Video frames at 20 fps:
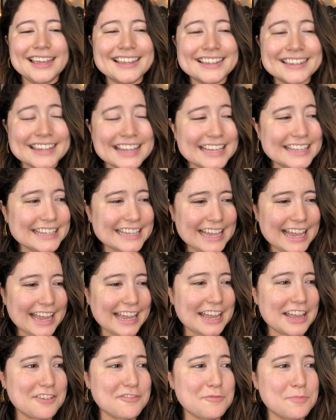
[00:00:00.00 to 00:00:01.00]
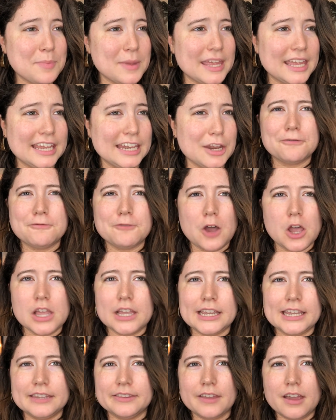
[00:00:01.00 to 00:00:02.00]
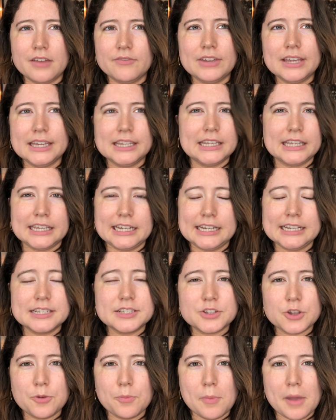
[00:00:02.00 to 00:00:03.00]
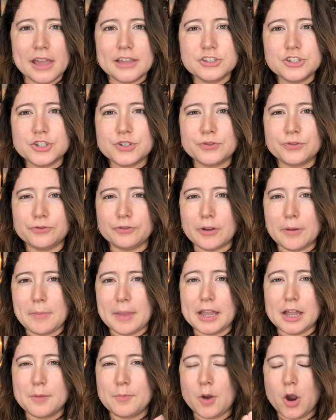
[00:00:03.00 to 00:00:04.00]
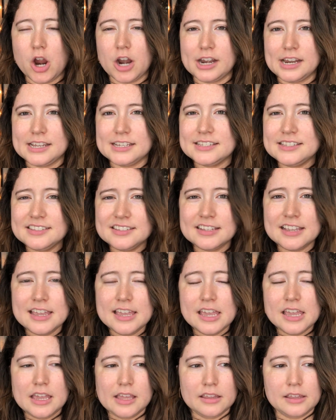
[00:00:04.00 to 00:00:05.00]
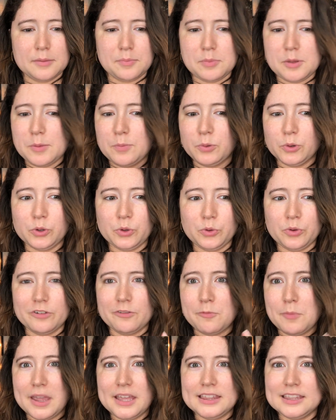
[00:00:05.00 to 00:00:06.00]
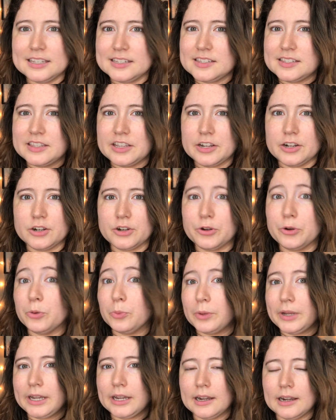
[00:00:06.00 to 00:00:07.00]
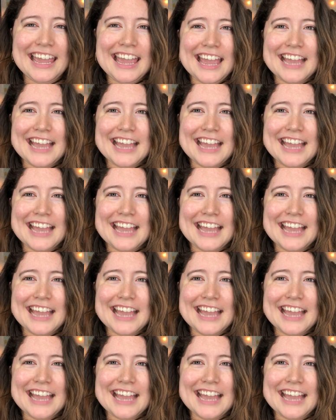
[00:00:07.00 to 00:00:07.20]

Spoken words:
Lately, I have been falling in love and gleaning so much from makeup artists, like people who have made this their career,